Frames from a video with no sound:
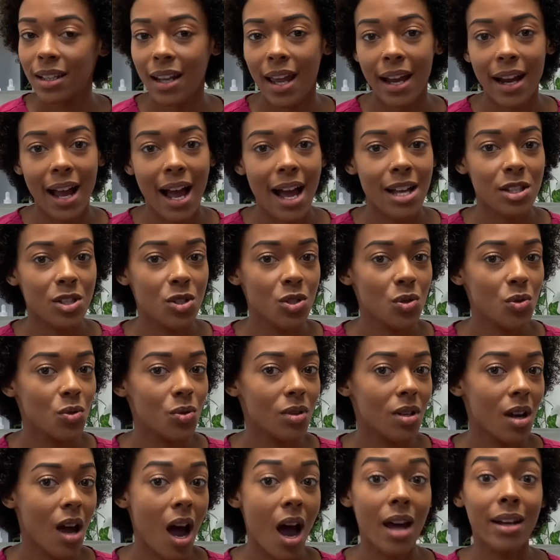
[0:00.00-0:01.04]
Like I do
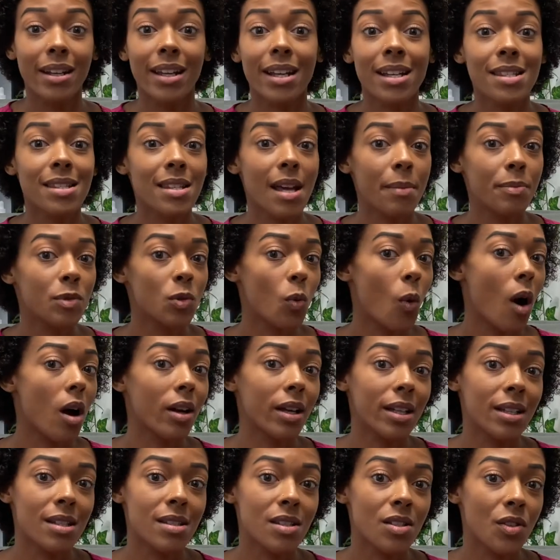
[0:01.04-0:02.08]
not accept
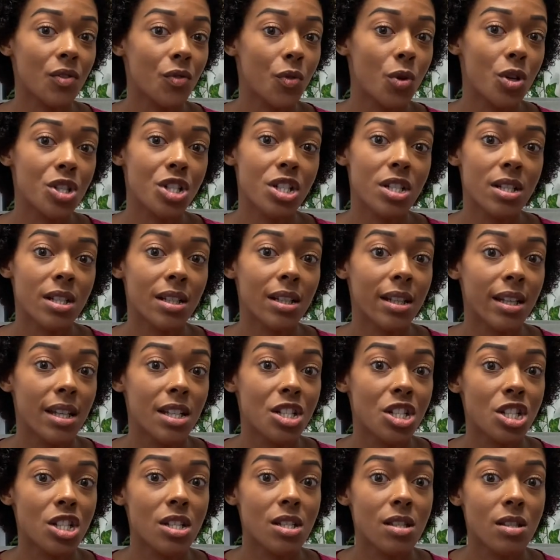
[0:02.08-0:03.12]
walk-ins, unfortunately.
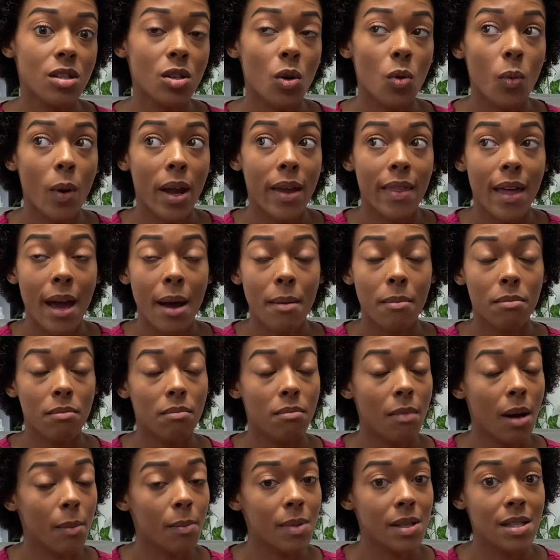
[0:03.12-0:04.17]
It's just the way that
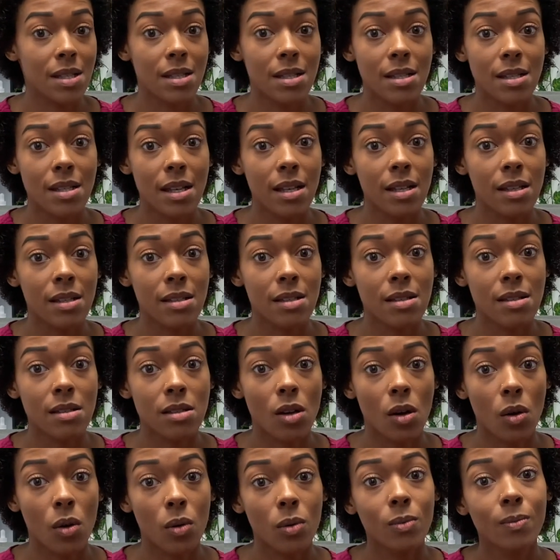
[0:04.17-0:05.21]
my business is.
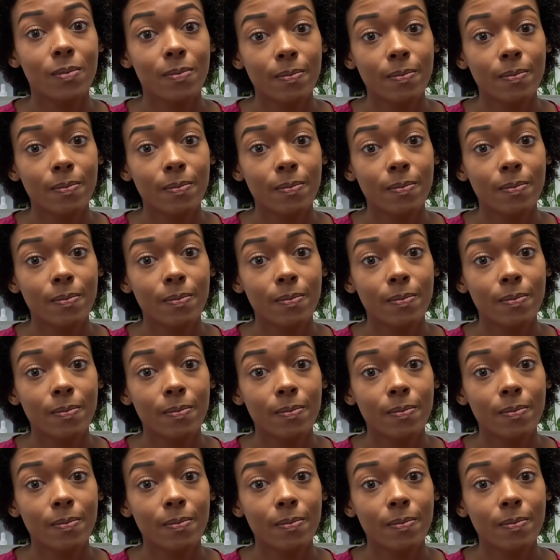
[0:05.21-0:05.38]
So